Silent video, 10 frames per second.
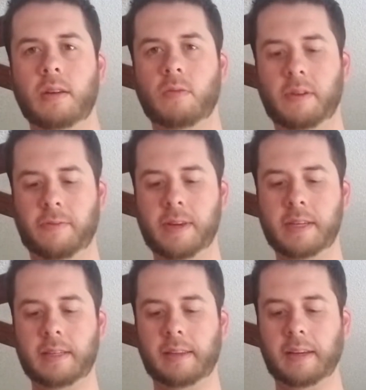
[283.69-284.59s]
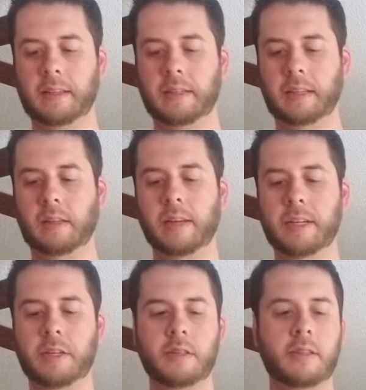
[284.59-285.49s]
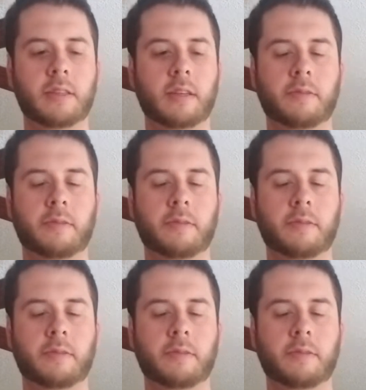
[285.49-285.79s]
one of his. I think it's like the Legends.